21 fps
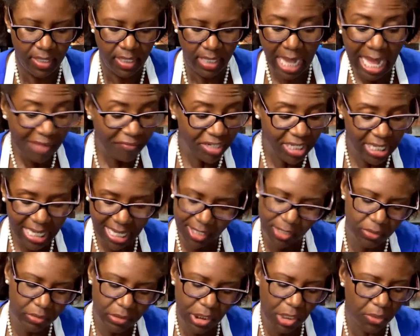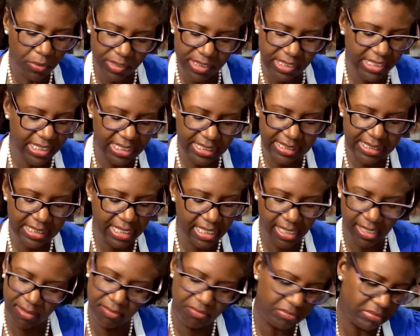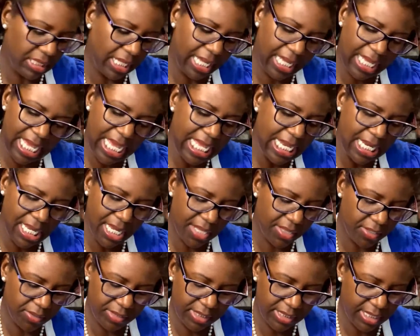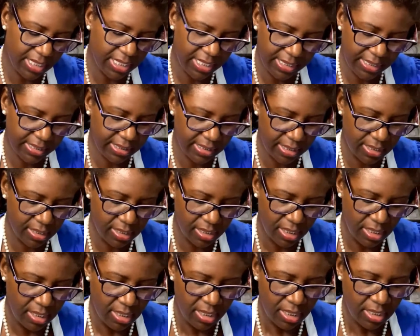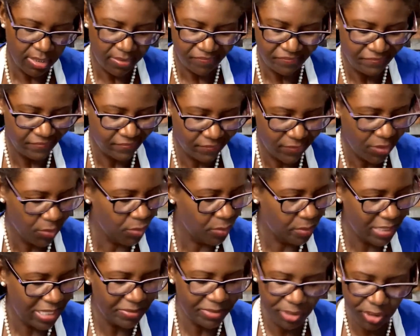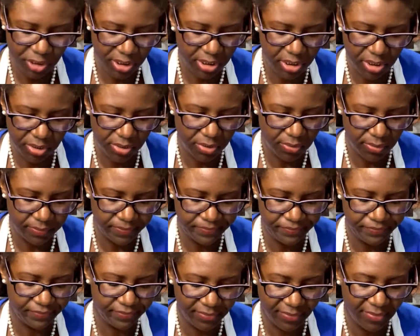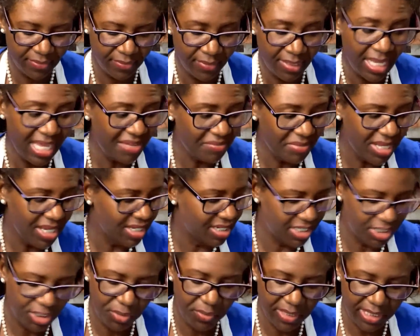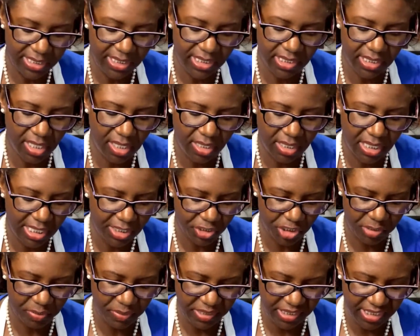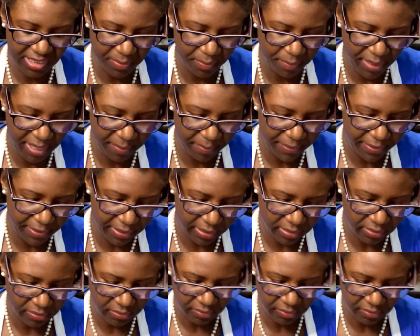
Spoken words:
avocado toast seasoning, like any of those things. We'll probably just do, I'm not gonna do any salt. I'll just put some pepper